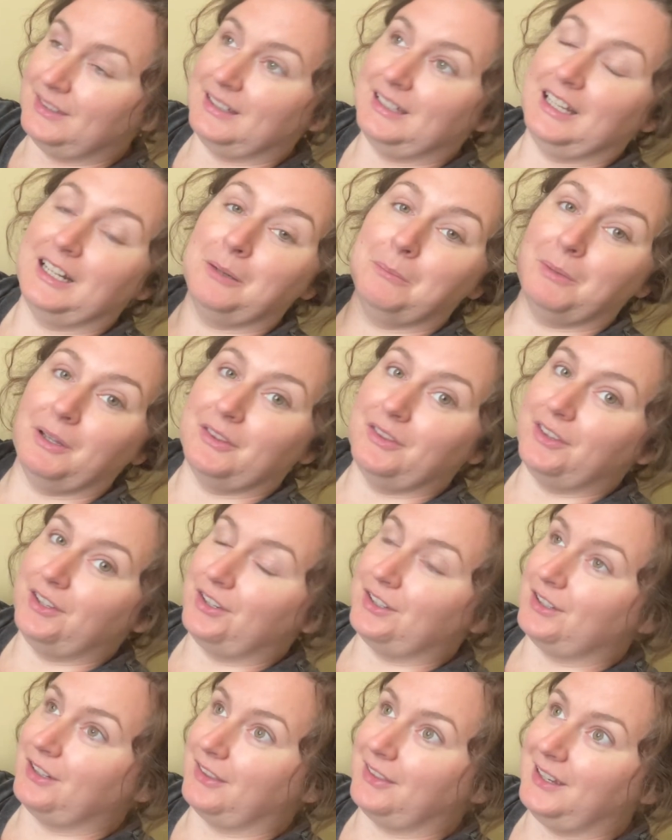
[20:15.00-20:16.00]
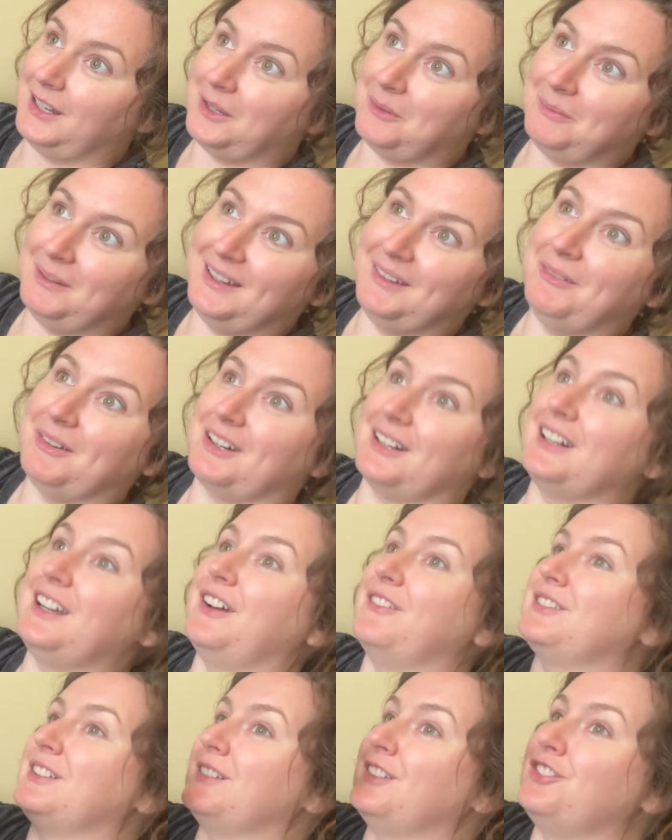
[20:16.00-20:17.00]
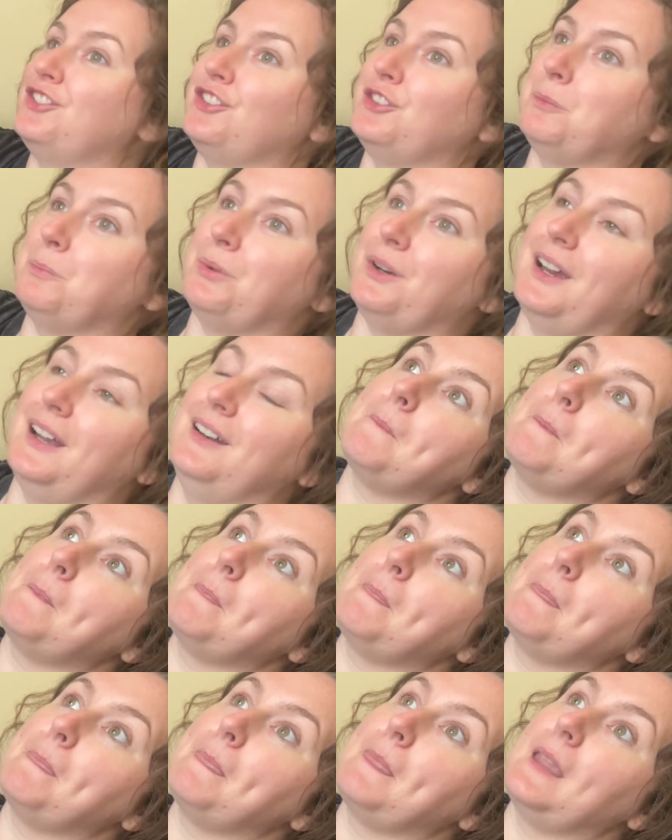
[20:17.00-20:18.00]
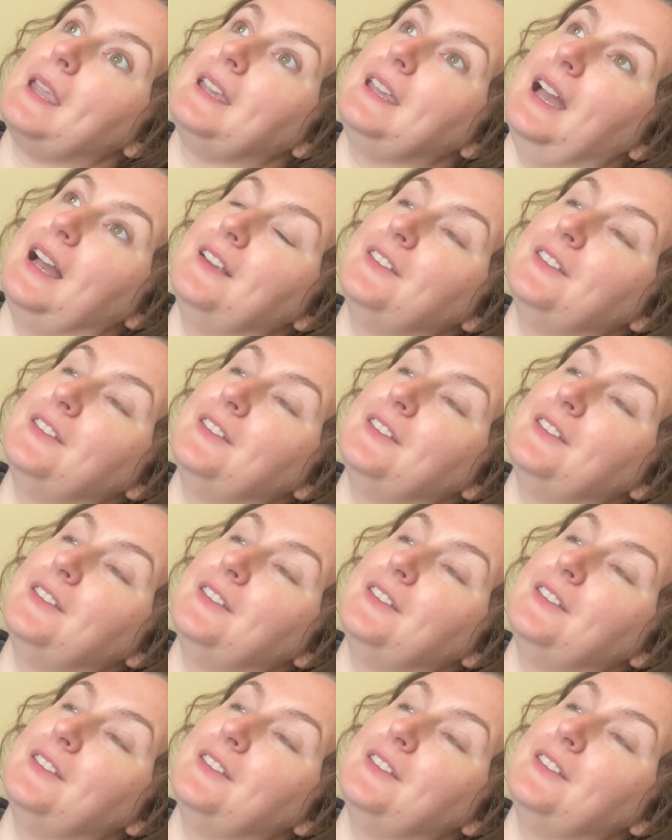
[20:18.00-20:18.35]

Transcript: In a month, you're going to thank me. We're going to have delicious bread. Yeah,